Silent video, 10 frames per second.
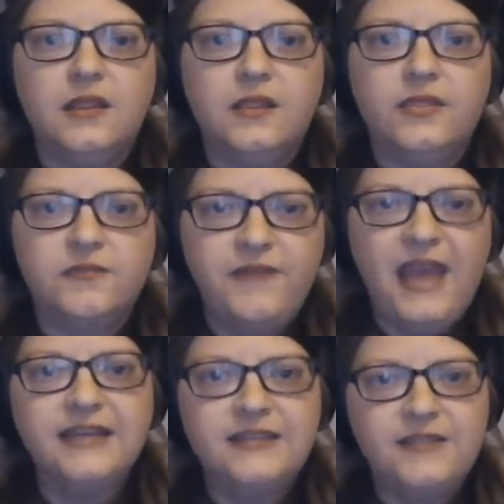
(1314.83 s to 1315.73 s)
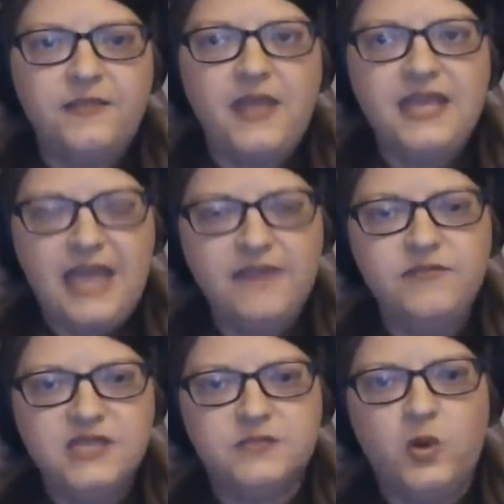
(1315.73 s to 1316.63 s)
they gave
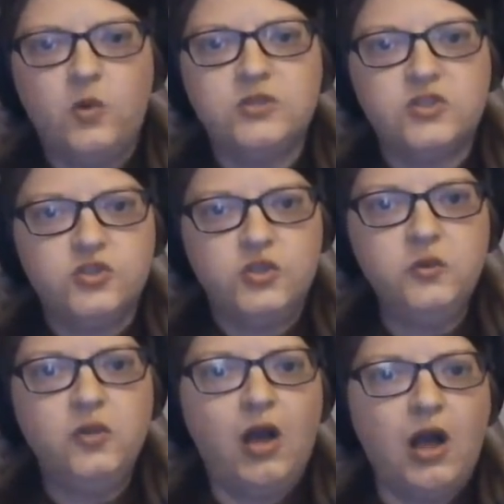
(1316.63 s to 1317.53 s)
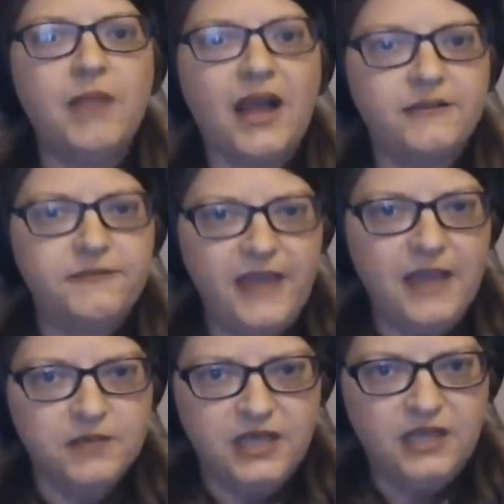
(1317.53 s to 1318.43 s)
these bones to the Halbach
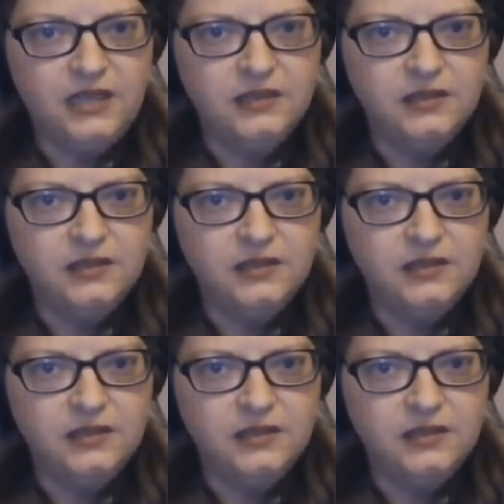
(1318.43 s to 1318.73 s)
family